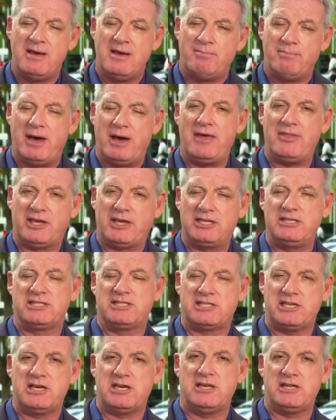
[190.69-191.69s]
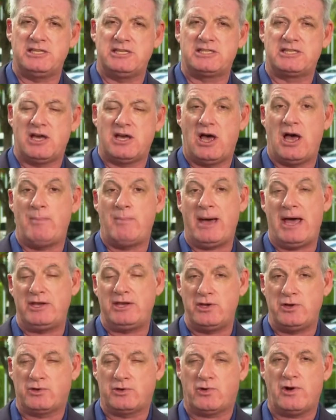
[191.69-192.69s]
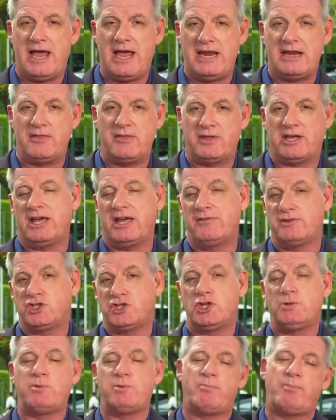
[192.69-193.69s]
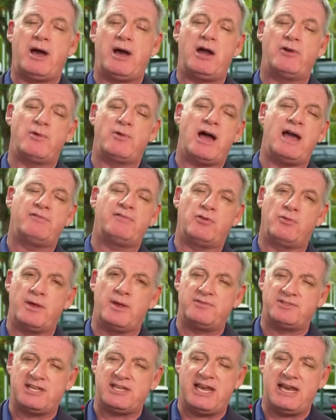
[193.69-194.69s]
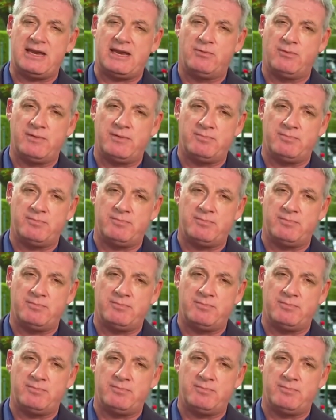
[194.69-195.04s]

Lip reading: by the concerns about Ukraine and the kind of superpower rivalry we've seen